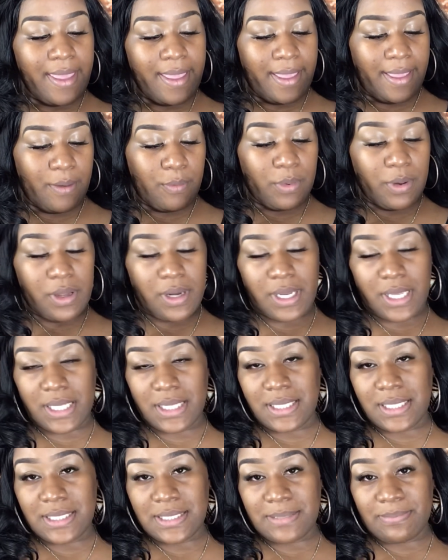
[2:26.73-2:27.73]
And we're gonna
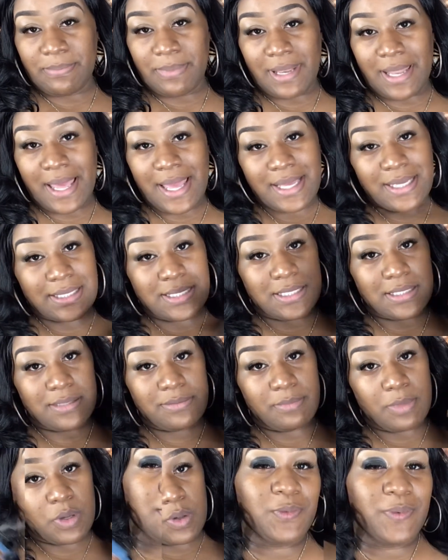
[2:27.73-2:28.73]
get this black
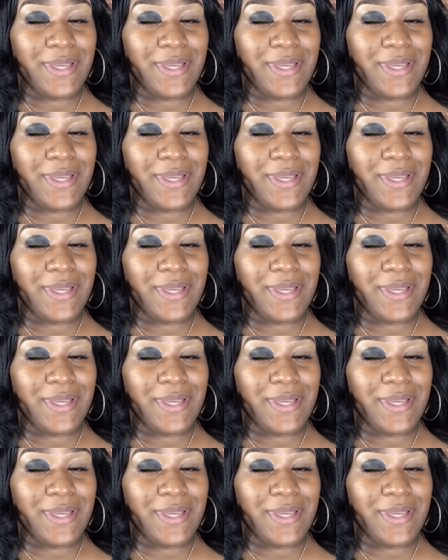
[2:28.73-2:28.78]
smudge.